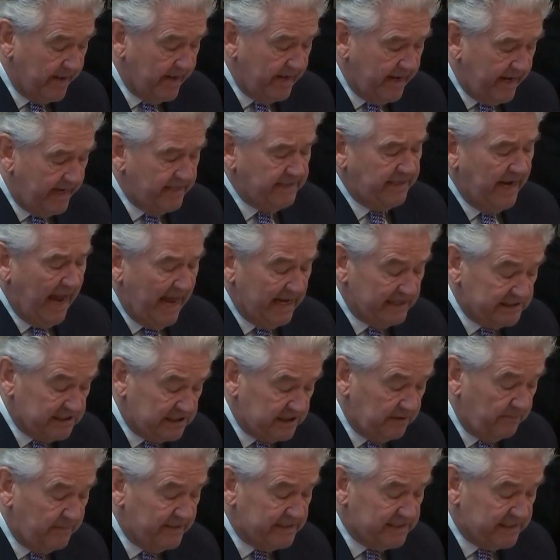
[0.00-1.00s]
it has
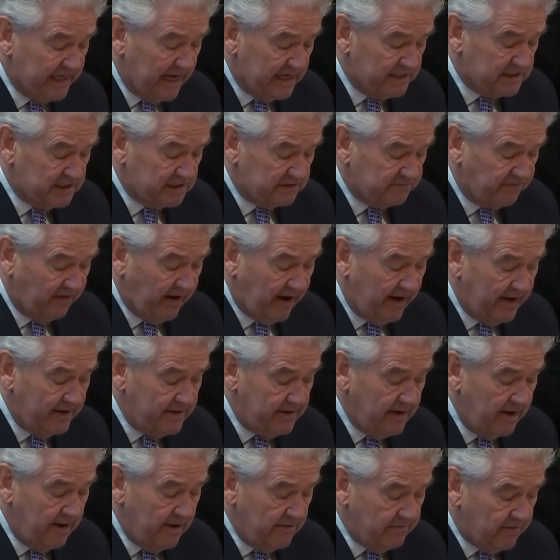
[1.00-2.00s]
to be satisfied
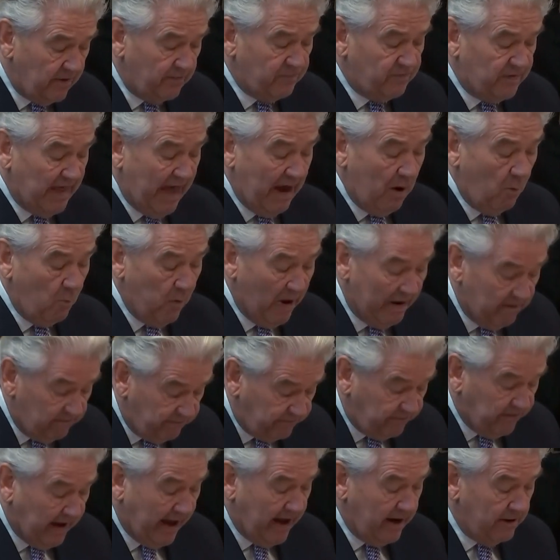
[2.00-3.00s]
that their
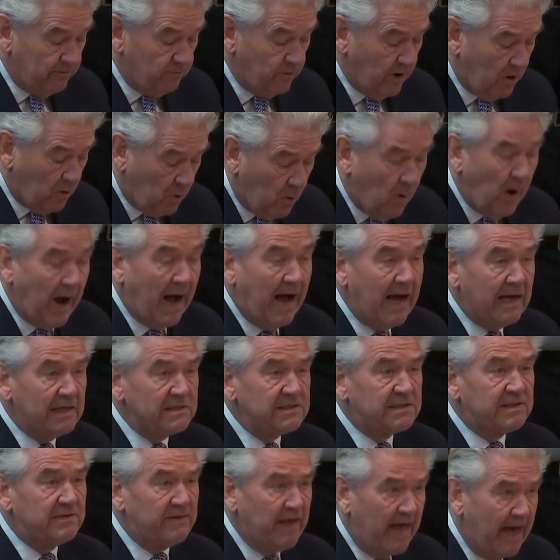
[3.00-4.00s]
welfare
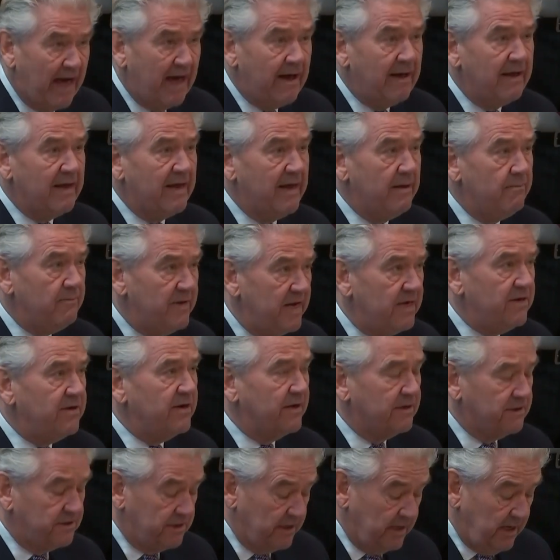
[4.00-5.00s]
requires their
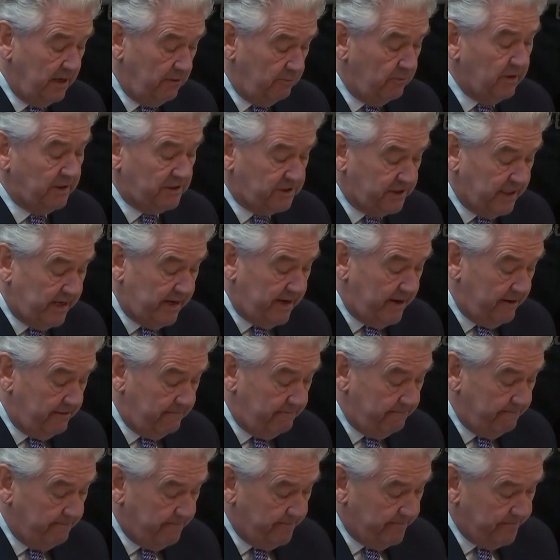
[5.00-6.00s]
immediate return.
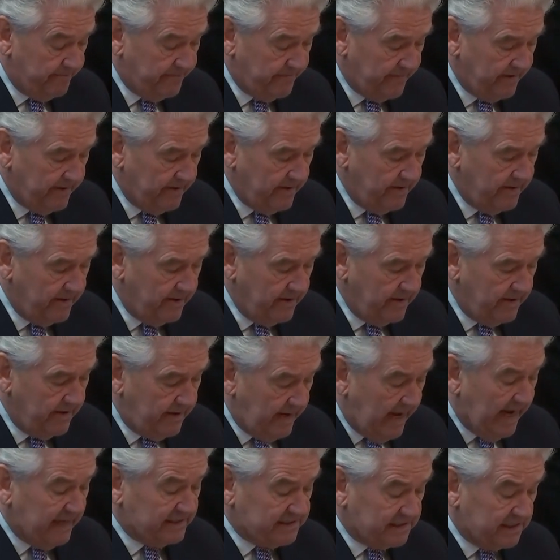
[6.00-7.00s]

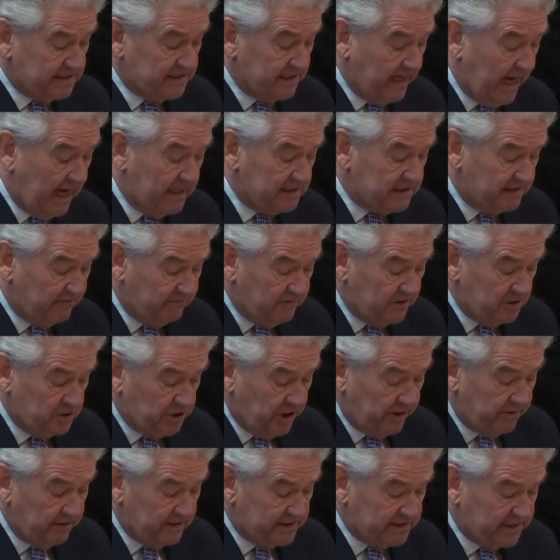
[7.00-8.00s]
Exercise of the
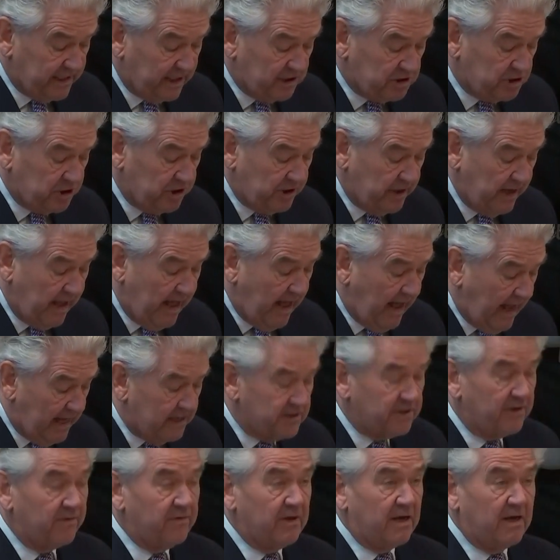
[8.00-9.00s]
jurisdiction
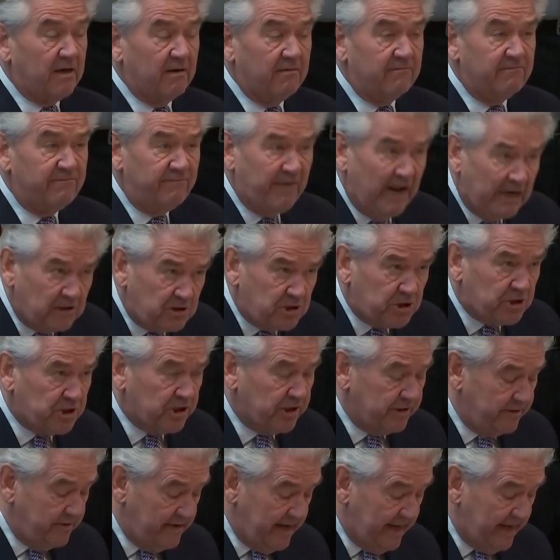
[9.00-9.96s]
under the Convention